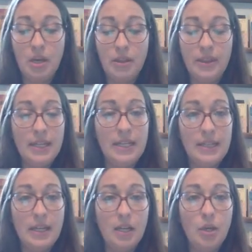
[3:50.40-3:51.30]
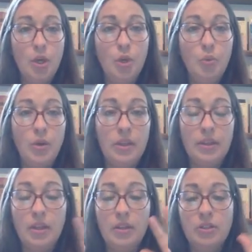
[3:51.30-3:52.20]
thing in there with
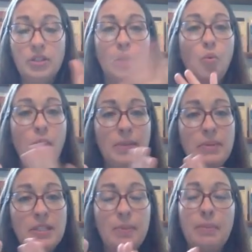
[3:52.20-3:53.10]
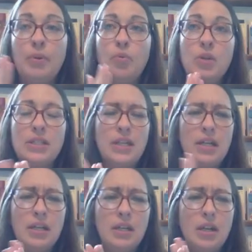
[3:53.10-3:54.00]
there's like a white piece of paper on one side
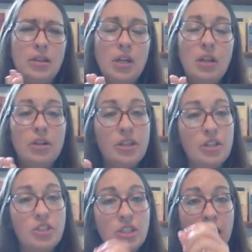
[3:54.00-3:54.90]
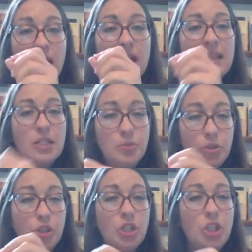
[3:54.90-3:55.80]
and another color on the other side. That's what
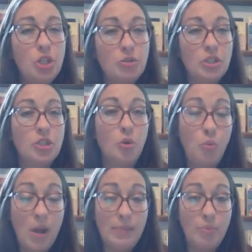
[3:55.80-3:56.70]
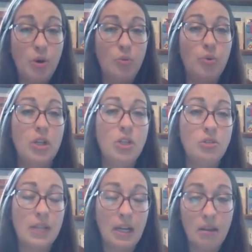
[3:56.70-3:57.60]
they're going to use as their whiteboard, and we're going to use
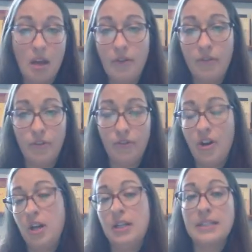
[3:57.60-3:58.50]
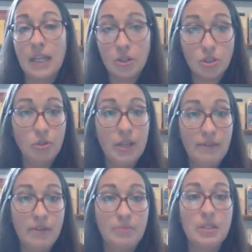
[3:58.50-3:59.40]
that a lot for phonics. I also gave
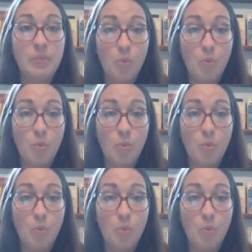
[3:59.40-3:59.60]
them some